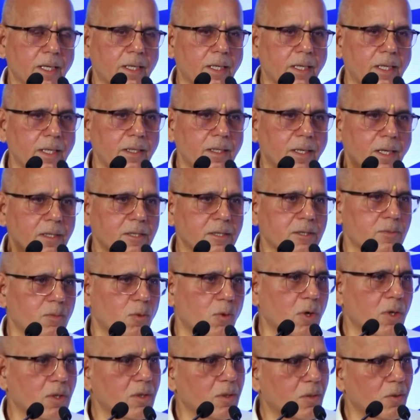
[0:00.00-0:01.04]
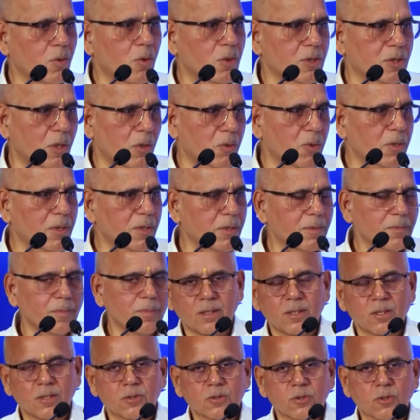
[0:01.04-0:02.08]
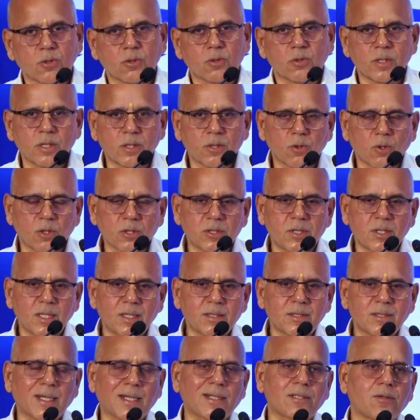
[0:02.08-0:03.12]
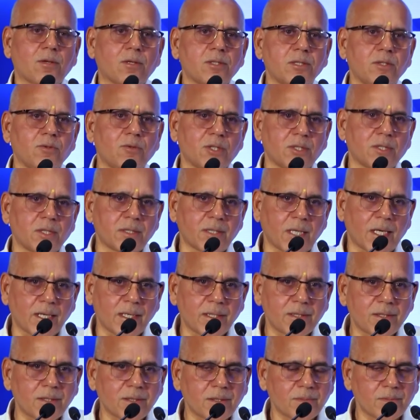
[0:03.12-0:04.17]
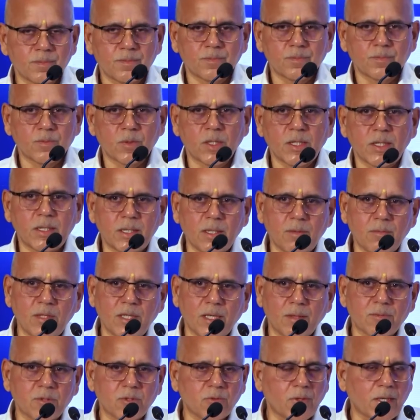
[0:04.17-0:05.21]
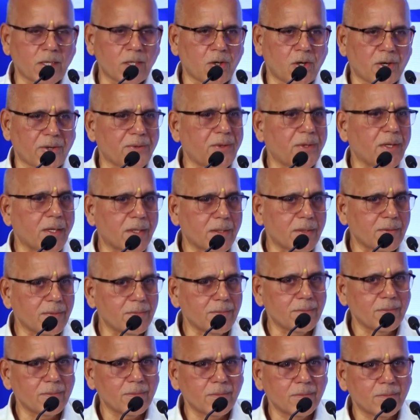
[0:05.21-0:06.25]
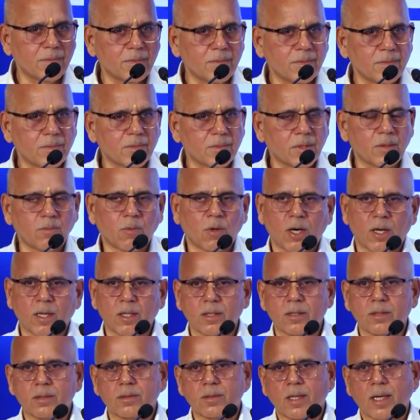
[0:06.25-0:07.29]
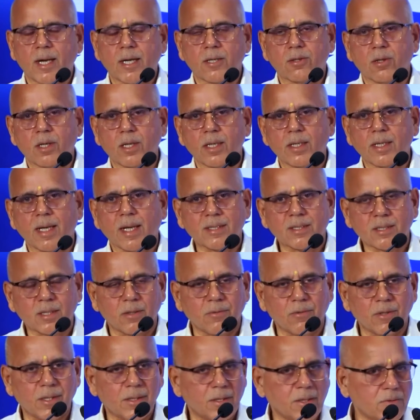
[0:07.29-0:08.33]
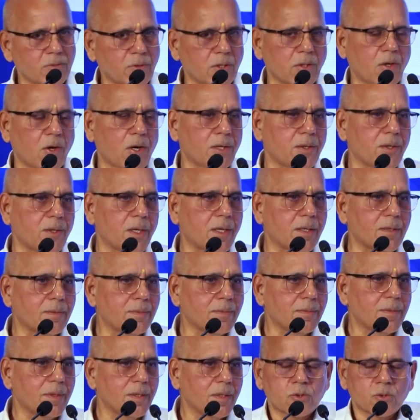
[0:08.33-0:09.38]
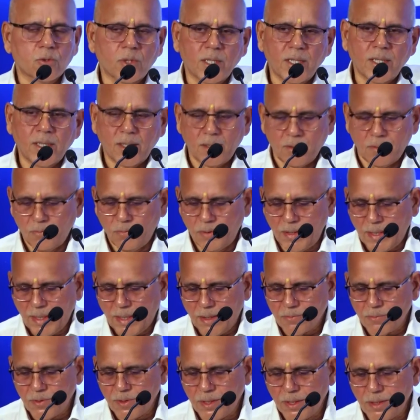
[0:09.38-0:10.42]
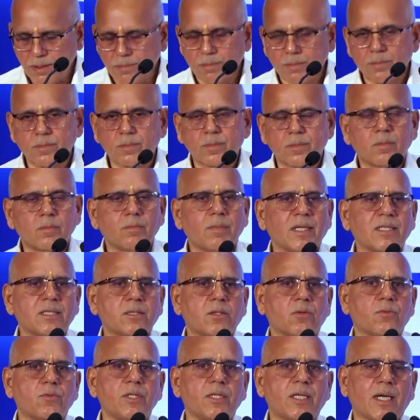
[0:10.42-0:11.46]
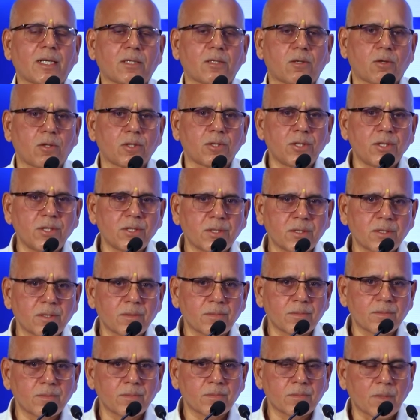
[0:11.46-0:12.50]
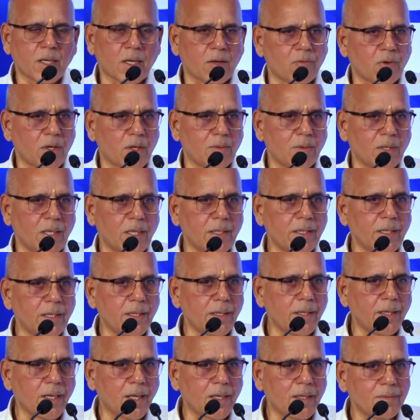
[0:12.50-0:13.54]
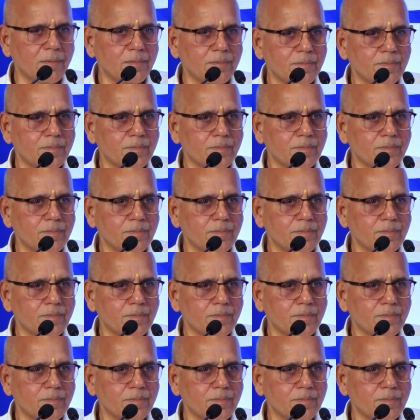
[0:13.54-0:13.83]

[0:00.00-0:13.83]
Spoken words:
cleaner smoke goes out. So in those days, technology was a challenge. The TBMs were not there. The modern hydraulic excavators were not there. Today, we have the best of the technologies available in India,